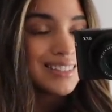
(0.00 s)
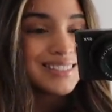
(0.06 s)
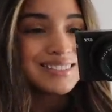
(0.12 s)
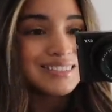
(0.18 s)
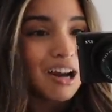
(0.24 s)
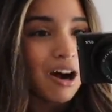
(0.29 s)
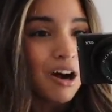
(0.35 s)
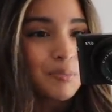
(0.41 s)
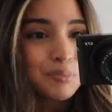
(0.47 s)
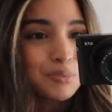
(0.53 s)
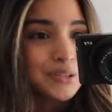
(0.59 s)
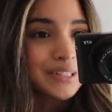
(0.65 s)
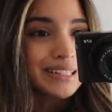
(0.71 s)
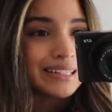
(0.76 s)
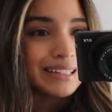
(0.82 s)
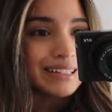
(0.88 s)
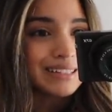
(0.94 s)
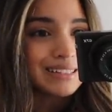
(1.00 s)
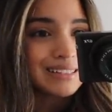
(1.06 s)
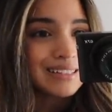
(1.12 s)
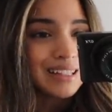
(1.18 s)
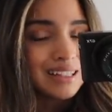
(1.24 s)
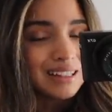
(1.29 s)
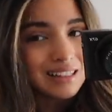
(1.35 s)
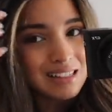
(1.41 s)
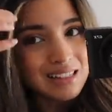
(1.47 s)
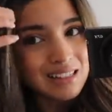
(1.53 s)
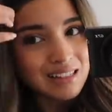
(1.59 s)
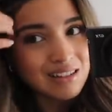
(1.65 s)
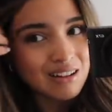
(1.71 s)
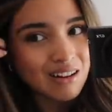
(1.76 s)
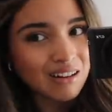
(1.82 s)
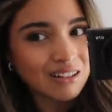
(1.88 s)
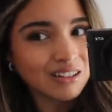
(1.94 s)
not pretty. Like, this is
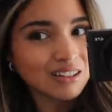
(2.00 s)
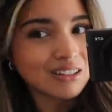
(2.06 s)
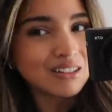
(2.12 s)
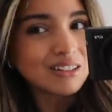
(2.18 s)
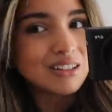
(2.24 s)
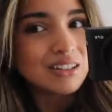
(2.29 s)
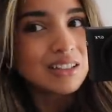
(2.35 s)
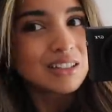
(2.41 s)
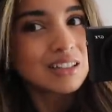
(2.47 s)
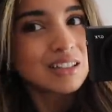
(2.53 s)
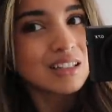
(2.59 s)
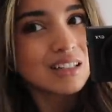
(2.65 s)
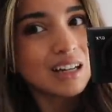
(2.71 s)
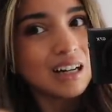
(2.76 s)
not a good look.